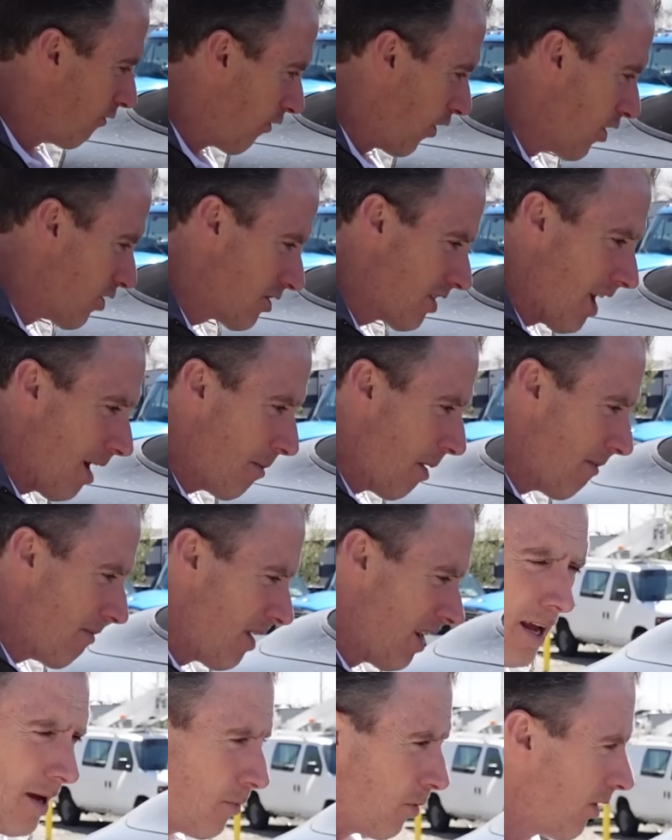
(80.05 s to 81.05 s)
first time I've
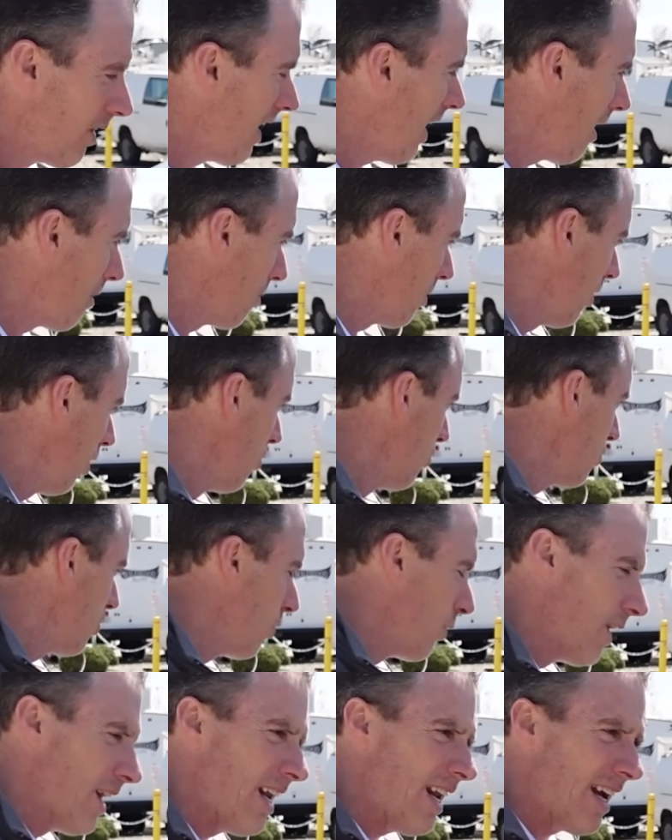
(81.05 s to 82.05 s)
been able to get up close
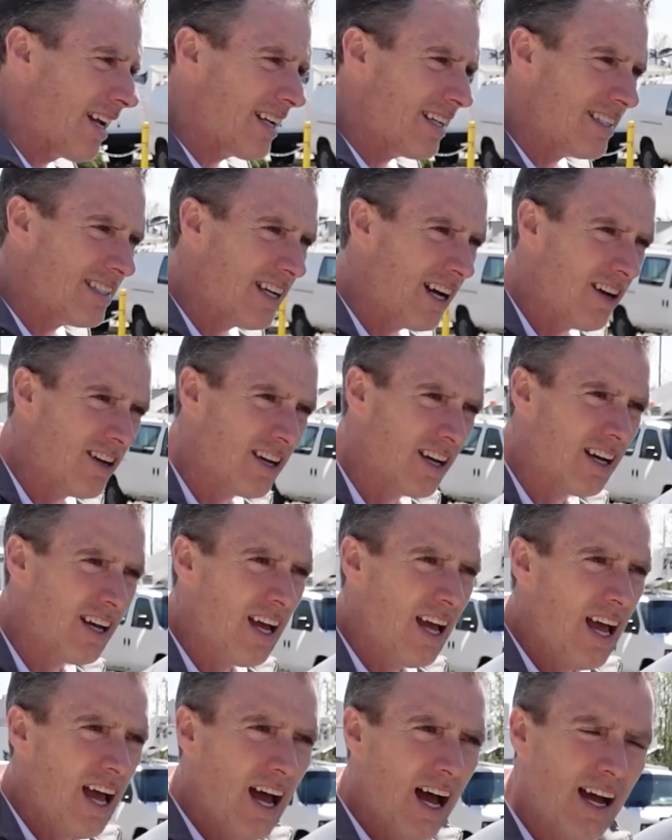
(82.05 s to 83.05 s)
to it, and I can tell you,
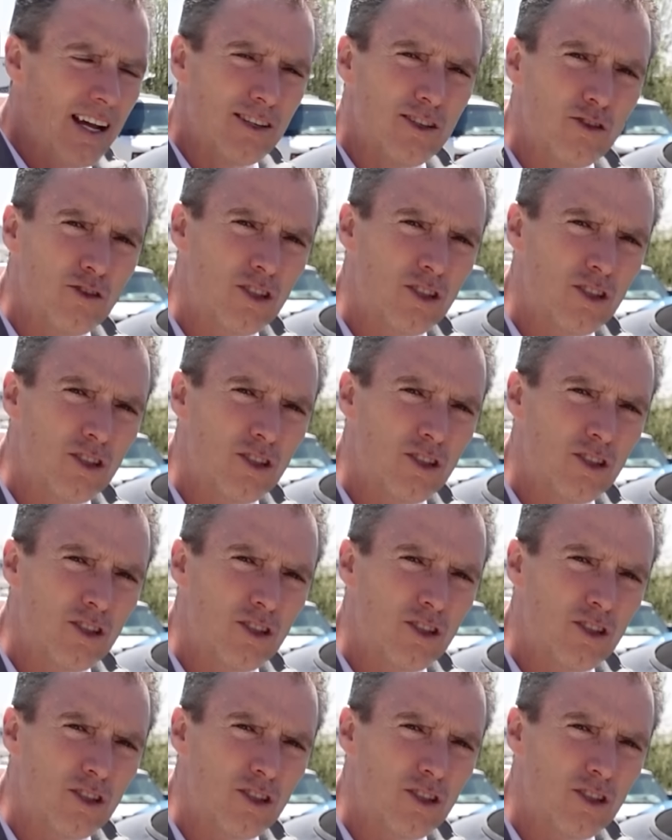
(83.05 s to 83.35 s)
I do